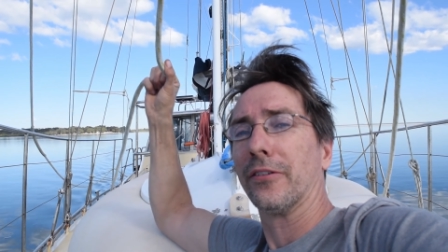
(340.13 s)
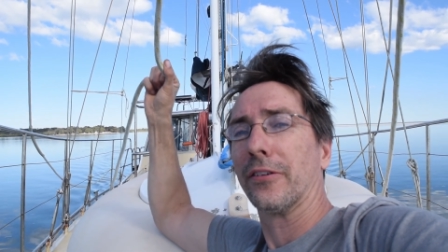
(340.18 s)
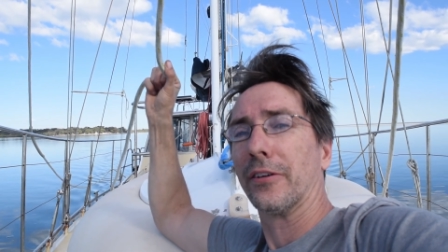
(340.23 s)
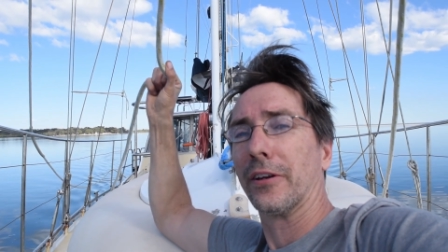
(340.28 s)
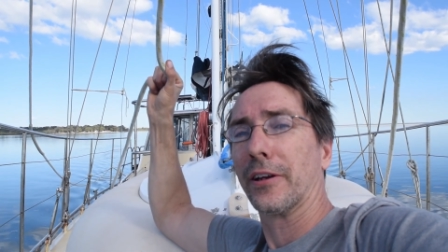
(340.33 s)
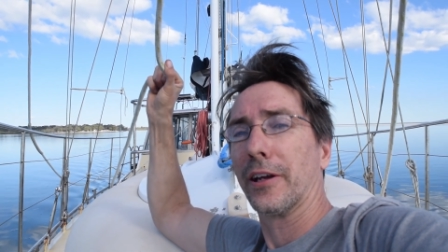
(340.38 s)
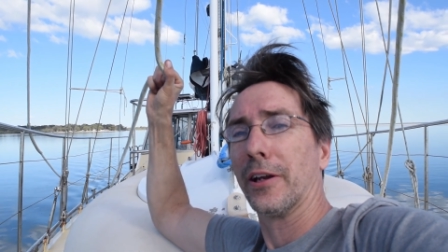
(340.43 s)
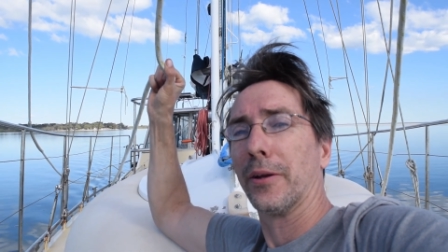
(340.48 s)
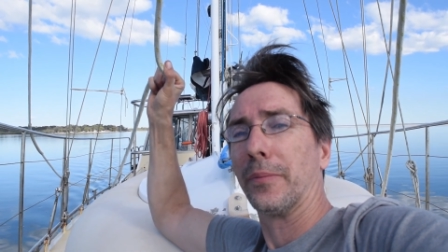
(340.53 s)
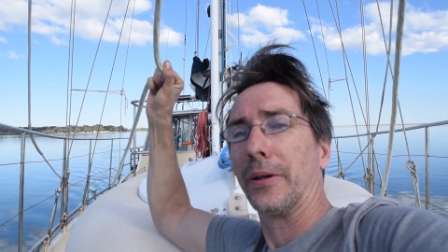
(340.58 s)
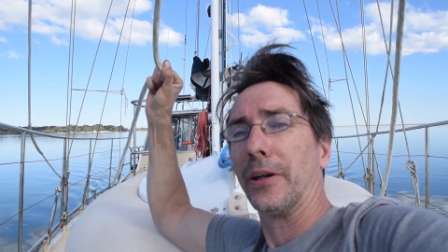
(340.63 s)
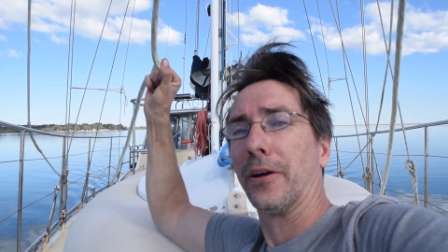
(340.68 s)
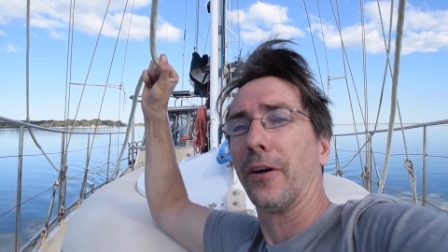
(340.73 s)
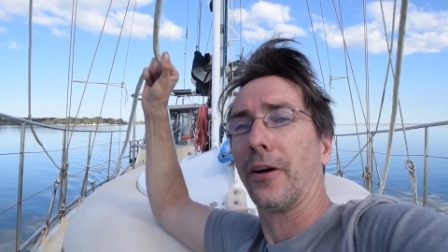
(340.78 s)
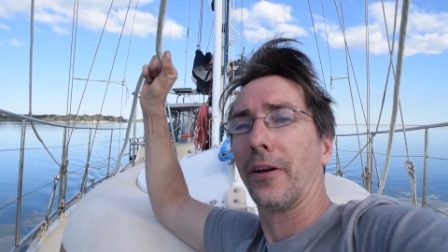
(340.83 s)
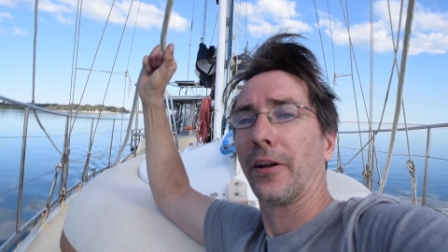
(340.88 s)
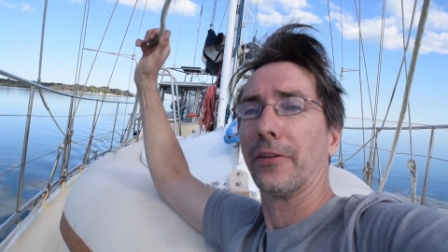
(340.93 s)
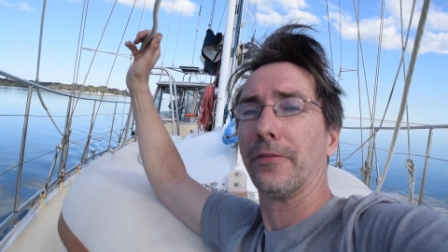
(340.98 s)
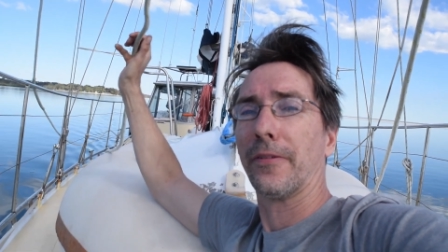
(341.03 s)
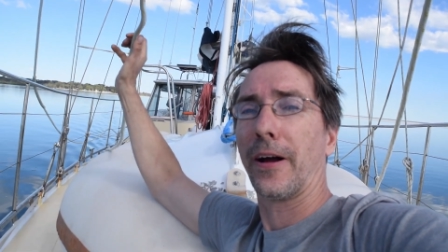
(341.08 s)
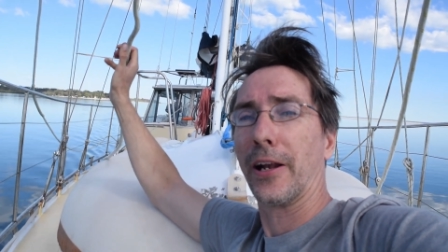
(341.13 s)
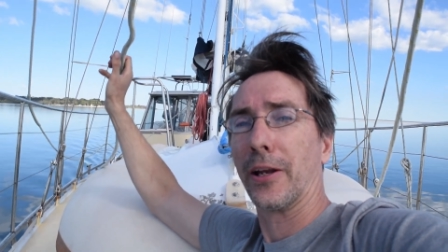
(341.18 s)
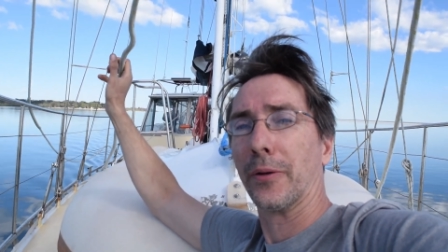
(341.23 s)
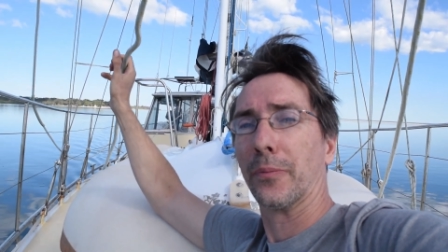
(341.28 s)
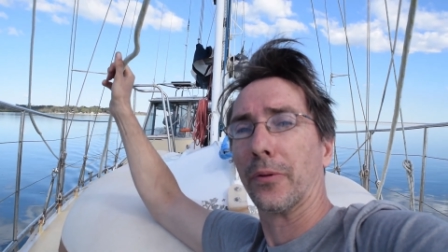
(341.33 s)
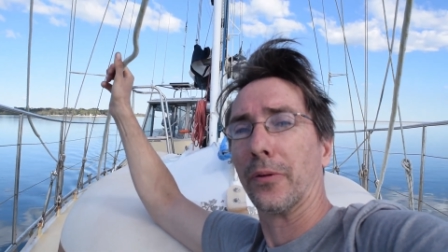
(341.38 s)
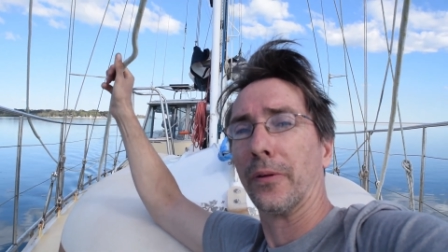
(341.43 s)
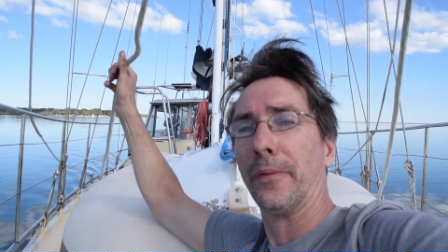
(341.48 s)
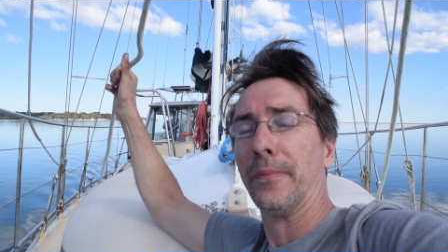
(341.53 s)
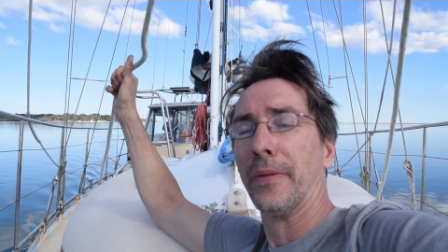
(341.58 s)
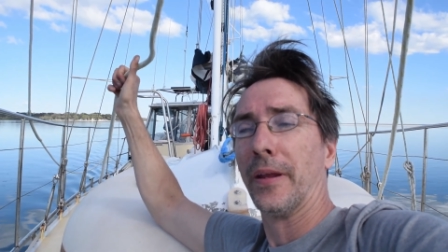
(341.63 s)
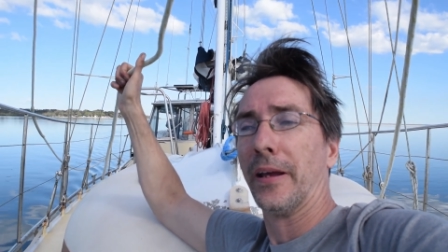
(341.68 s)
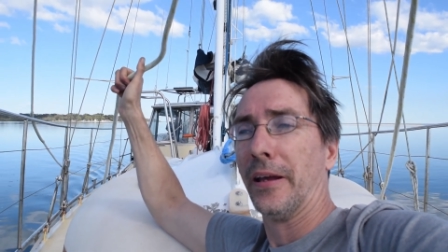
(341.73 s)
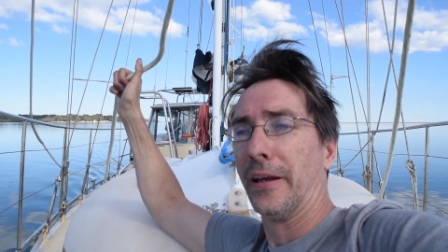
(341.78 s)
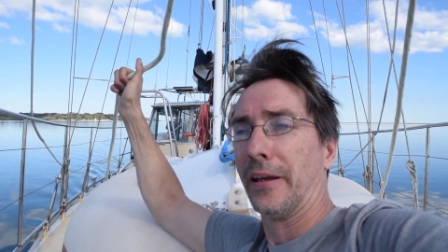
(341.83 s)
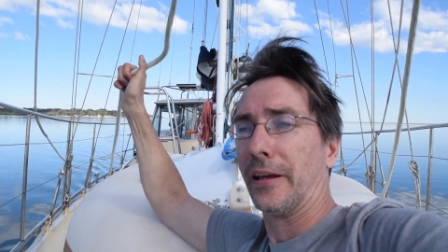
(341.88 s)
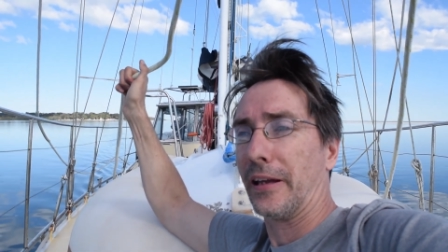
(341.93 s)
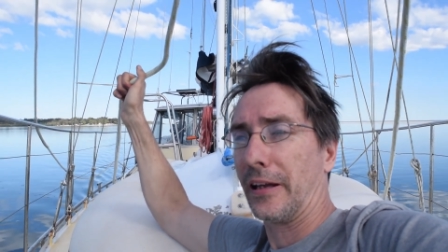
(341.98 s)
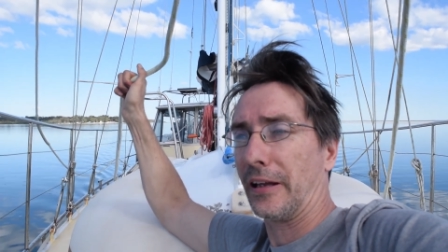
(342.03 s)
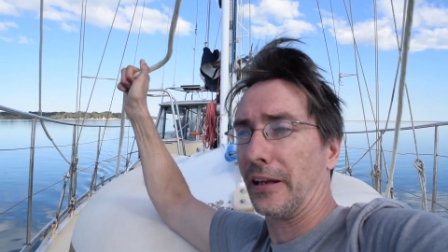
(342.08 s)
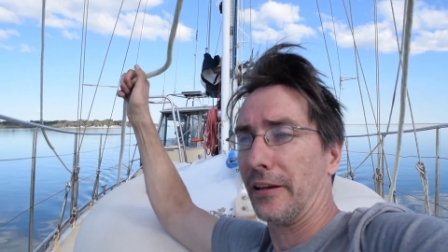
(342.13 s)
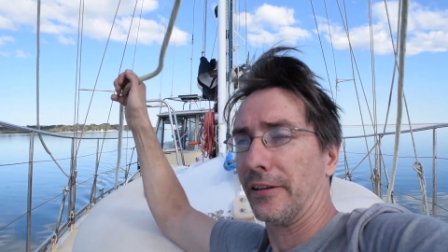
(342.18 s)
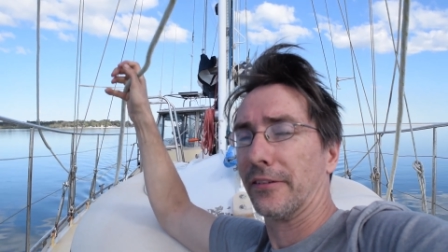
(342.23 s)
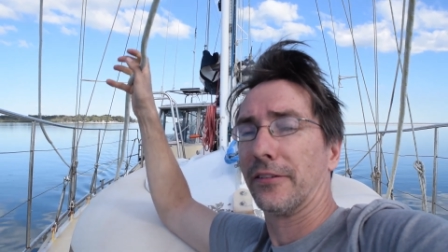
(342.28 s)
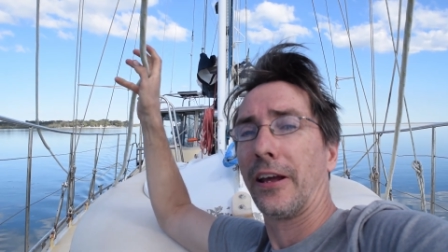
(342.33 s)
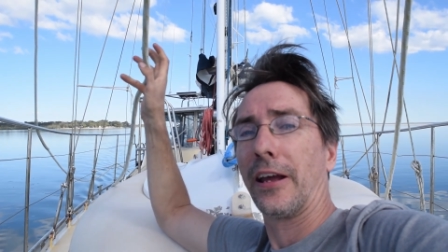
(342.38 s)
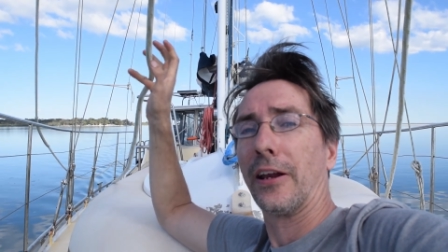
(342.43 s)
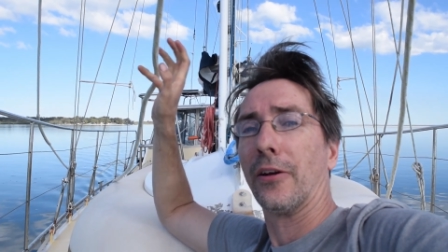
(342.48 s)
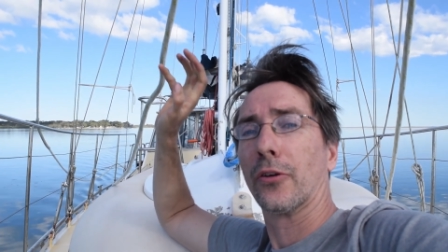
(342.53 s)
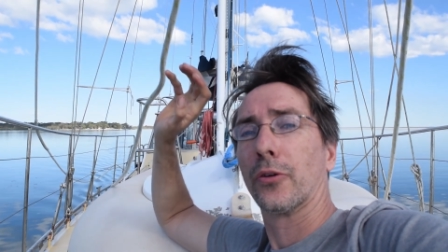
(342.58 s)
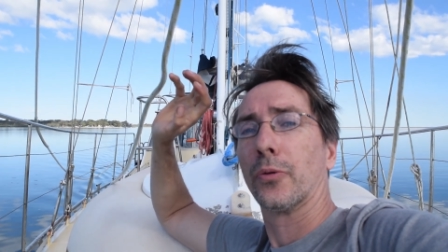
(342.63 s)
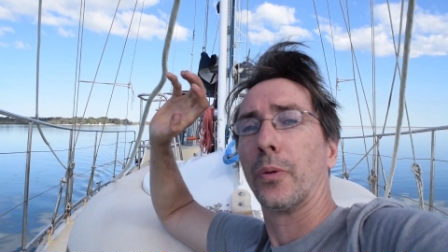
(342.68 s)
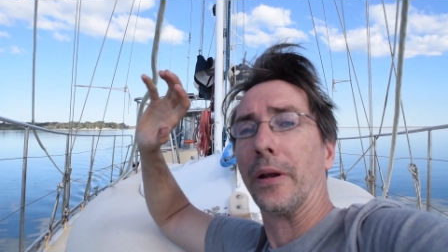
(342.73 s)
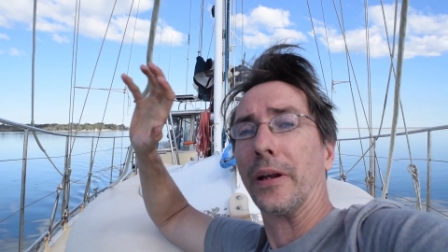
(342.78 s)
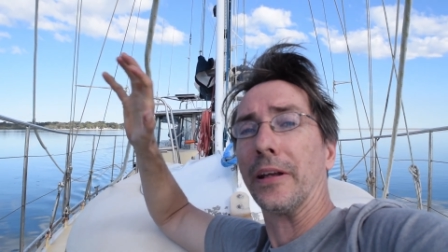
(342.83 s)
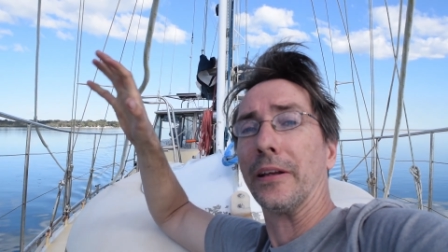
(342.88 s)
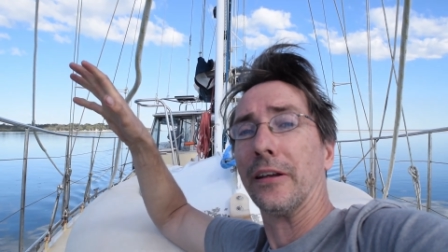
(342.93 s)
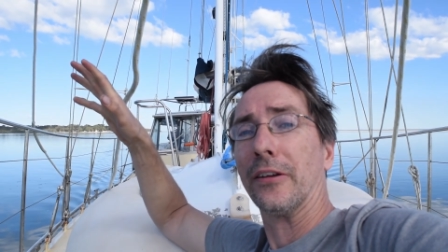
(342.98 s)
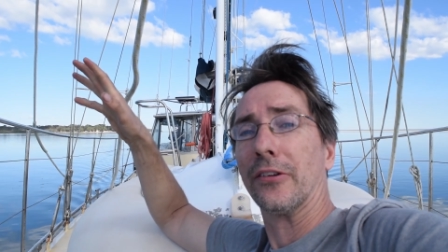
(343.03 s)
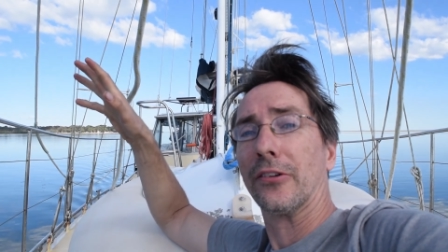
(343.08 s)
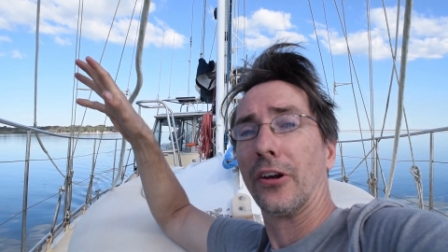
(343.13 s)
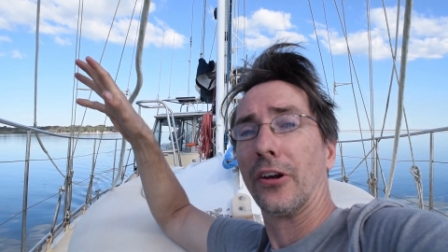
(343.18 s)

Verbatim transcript: that are going to be highly valuable in 10 or 20 years